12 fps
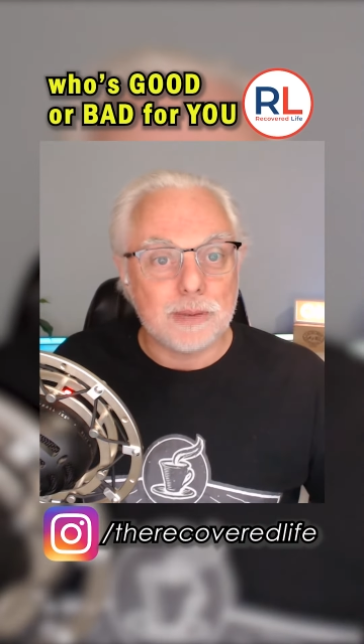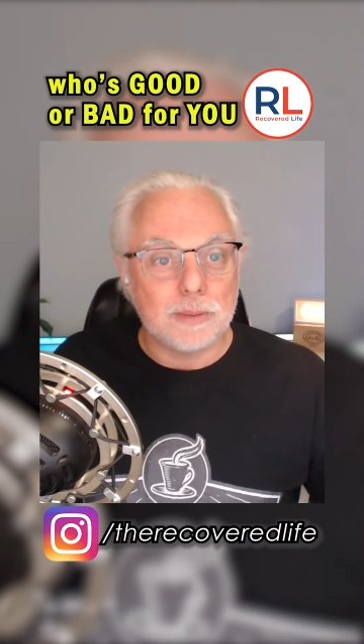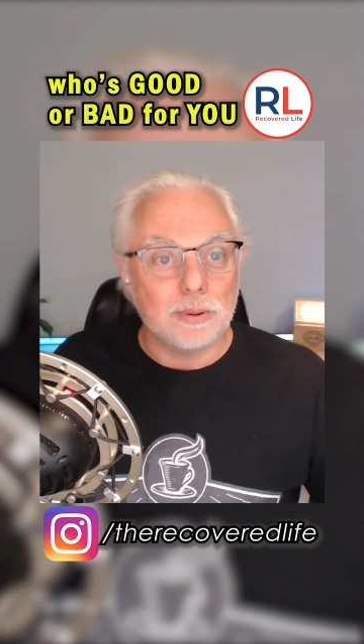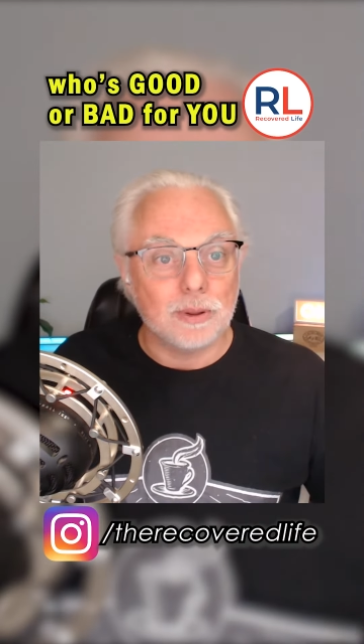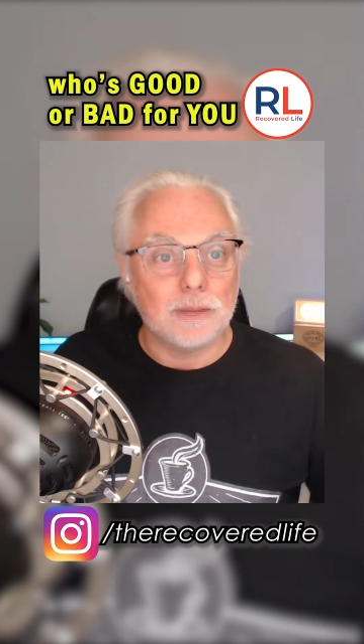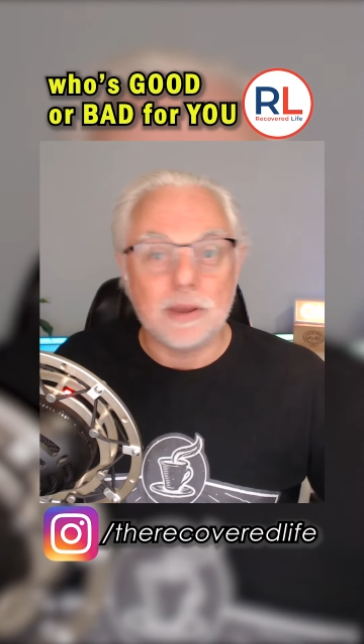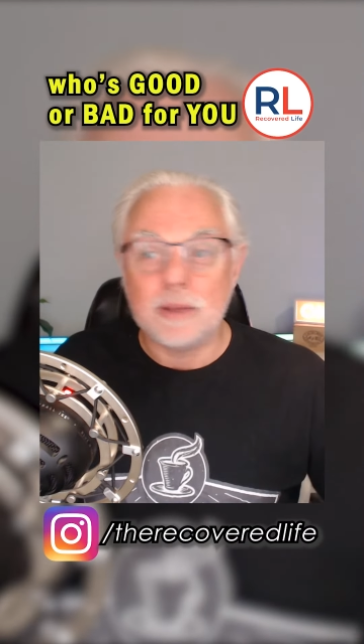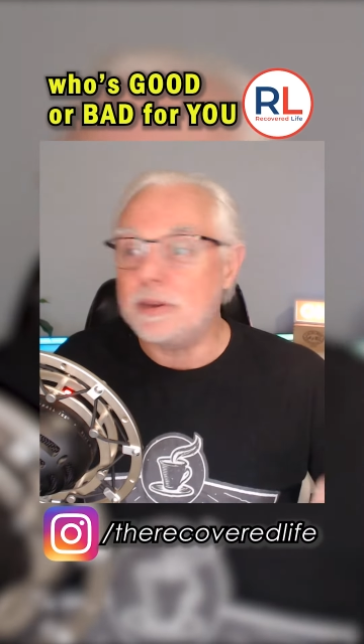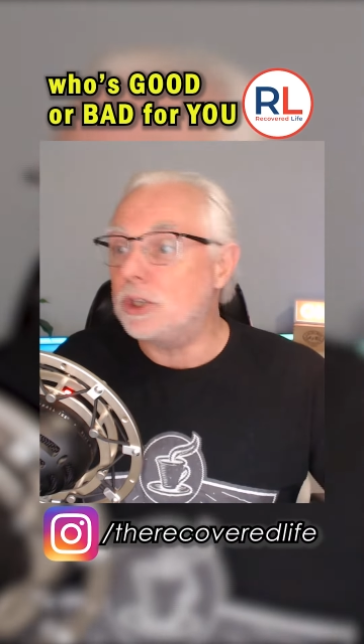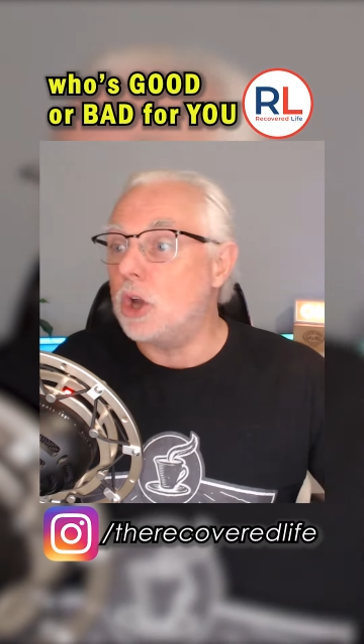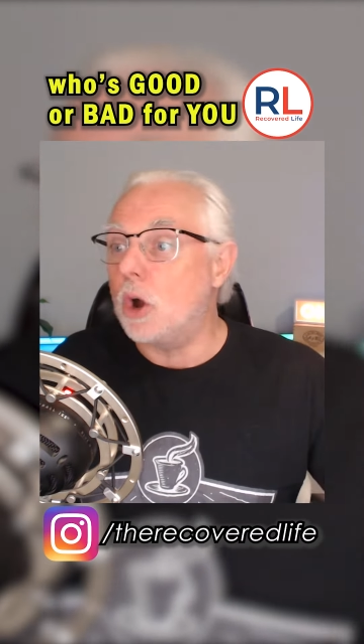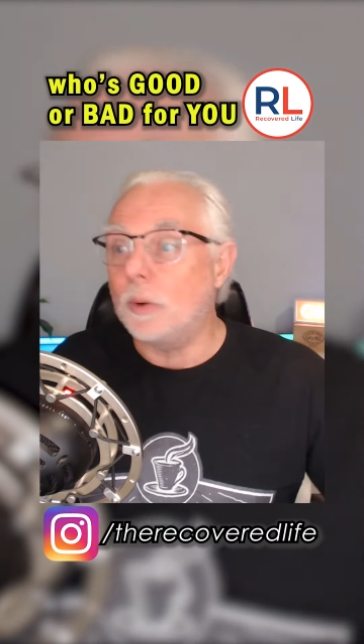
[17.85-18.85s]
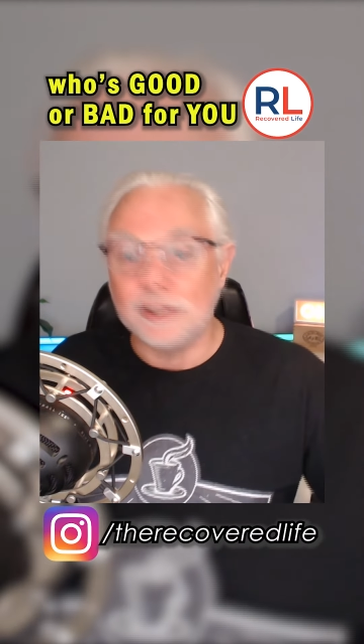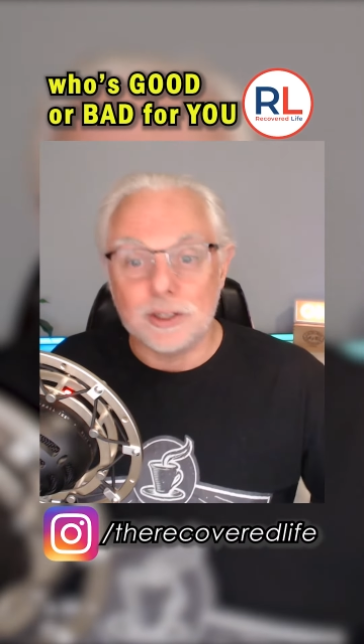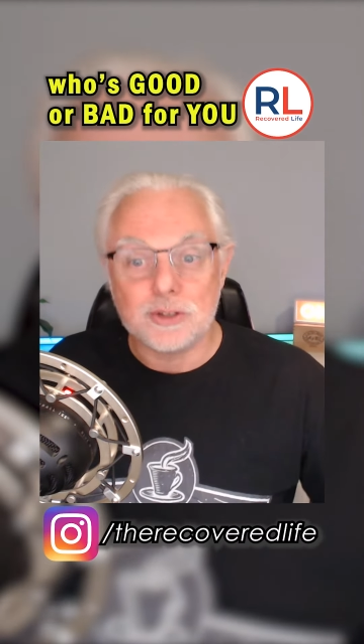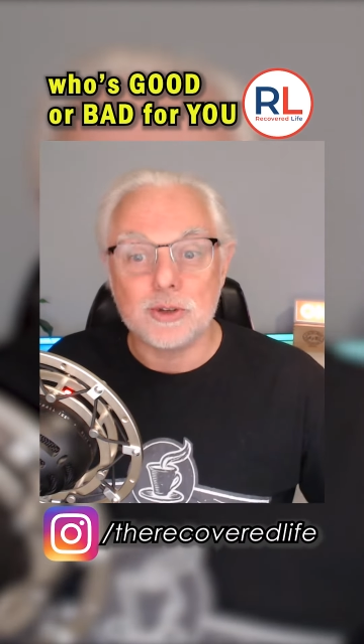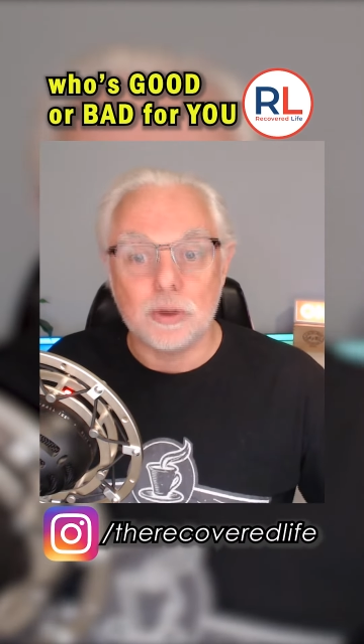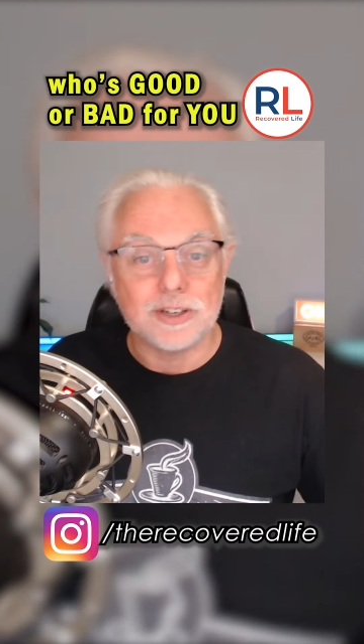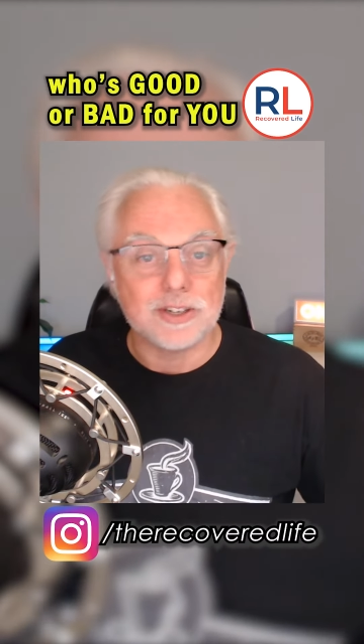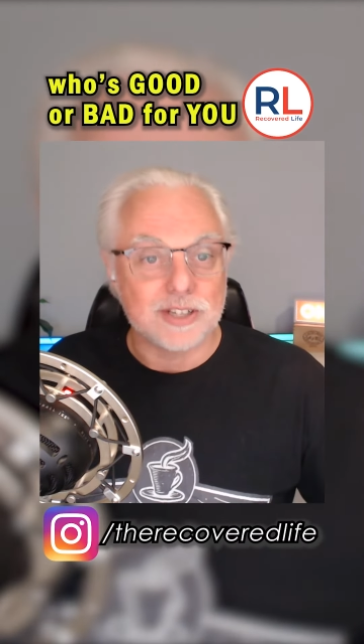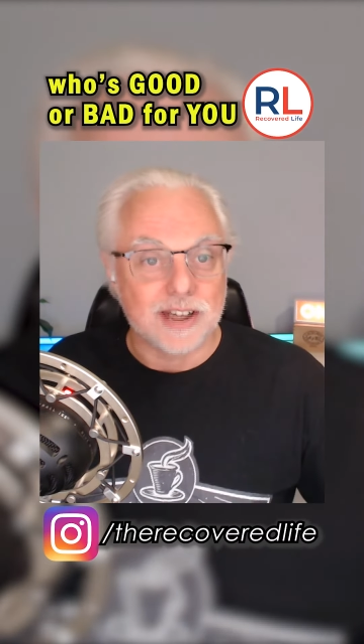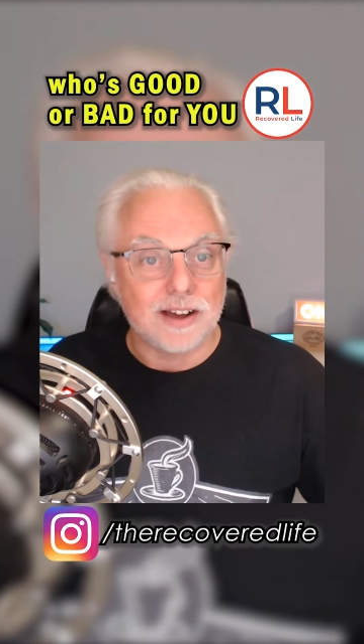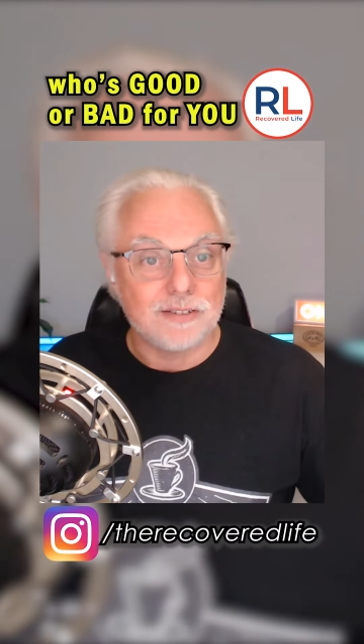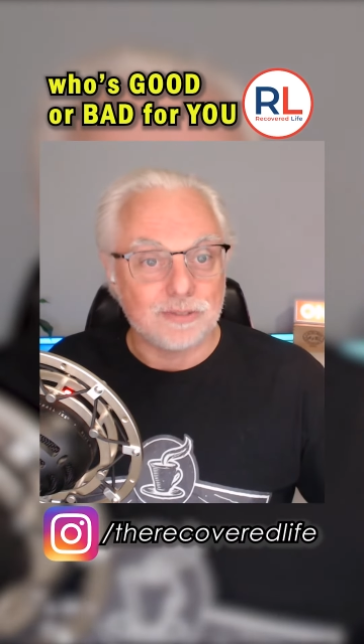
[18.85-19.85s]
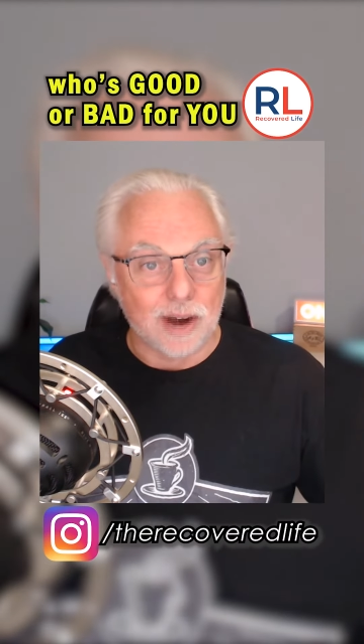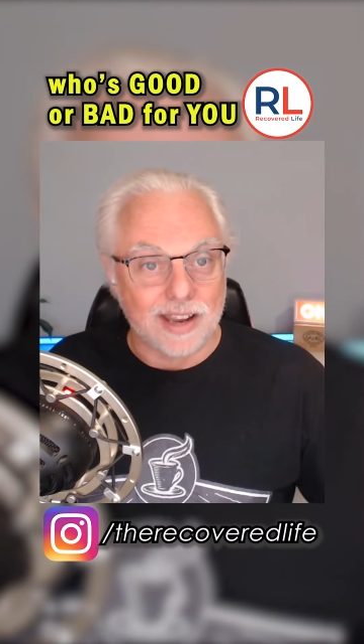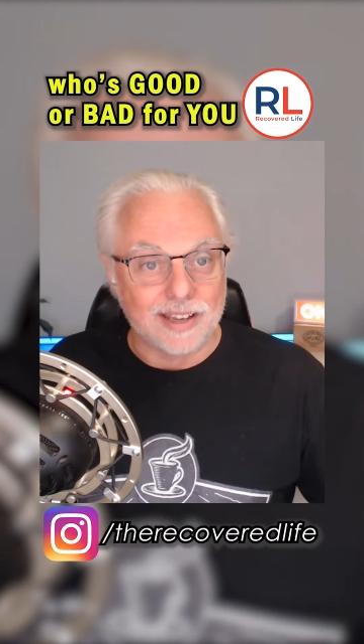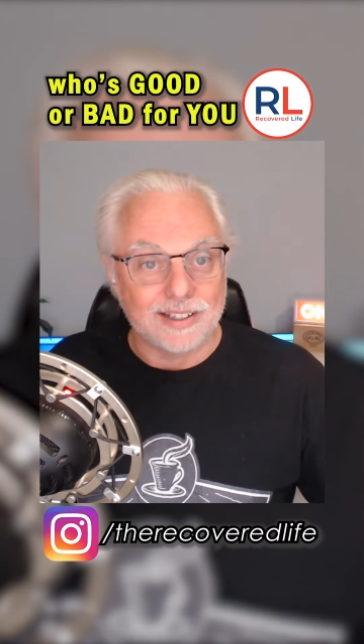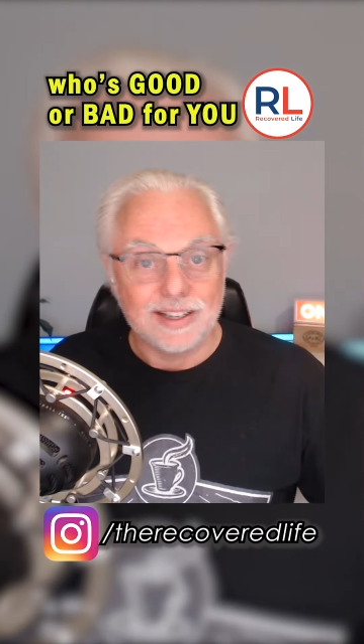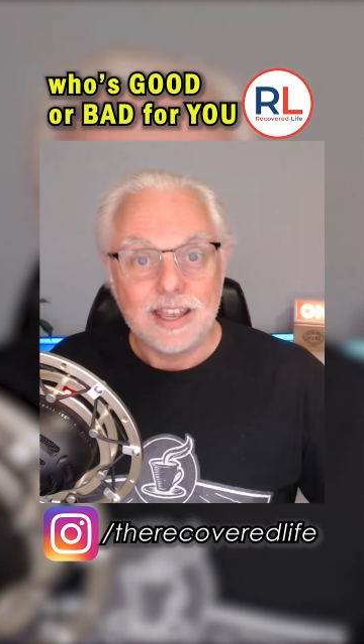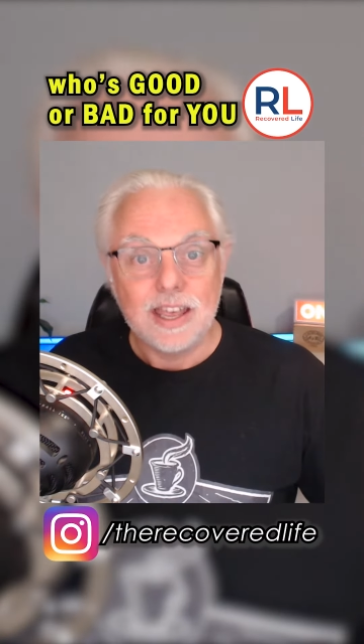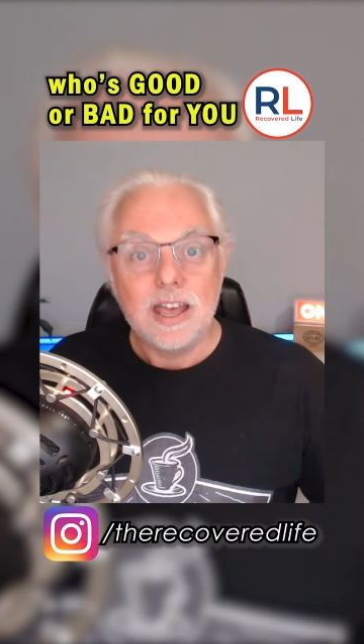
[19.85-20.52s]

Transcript: people and maybe going to so much stuff, right?